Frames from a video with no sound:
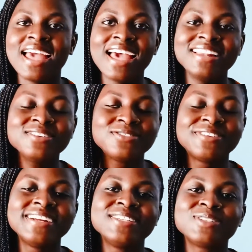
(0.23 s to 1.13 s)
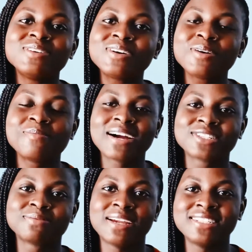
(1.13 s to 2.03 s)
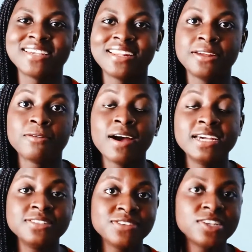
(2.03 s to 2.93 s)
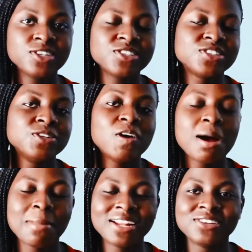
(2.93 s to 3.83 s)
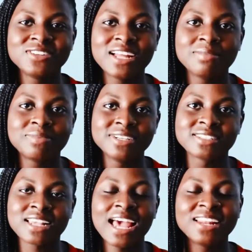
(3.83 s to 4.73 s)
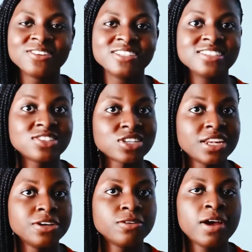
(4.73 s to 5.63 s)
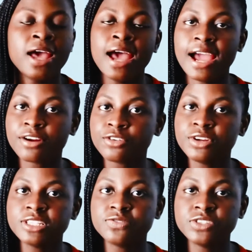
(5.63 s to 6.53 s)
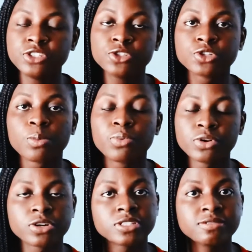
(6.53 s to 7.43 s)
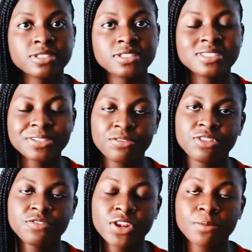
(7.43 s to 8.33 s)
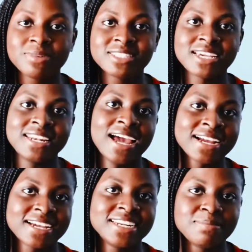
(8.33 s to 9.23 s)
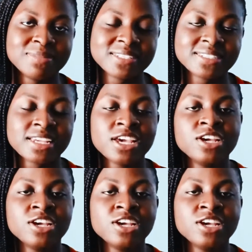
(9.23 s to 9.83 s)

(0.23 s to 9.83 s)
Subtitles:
Hello friends, welcome back to my channel, and if you are just new, I'm Adeola Praise, and on this channel I create videos on productivity, self-development and academics.